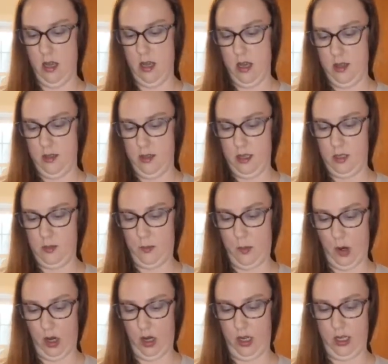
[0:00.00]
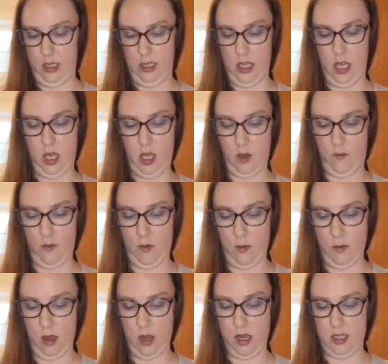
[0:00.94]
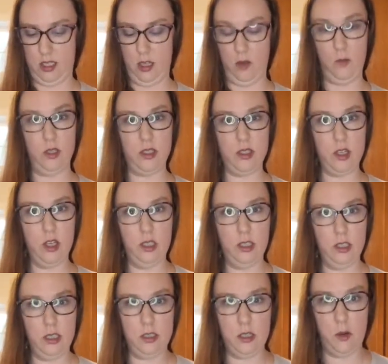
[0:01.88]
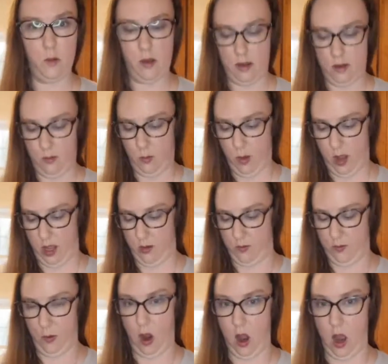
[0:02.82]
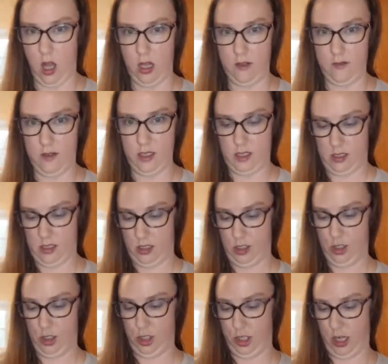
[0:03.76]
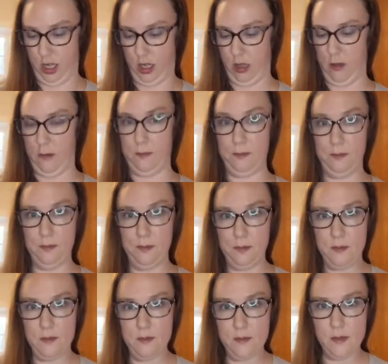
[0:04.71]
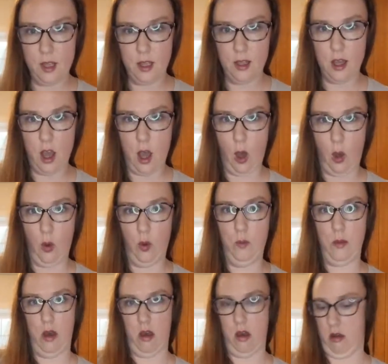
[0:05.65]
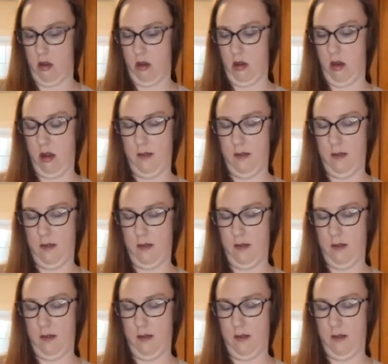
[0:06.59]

this part can take a few minutes, and we certainly don't want to wait for all of this to chill. Omaha.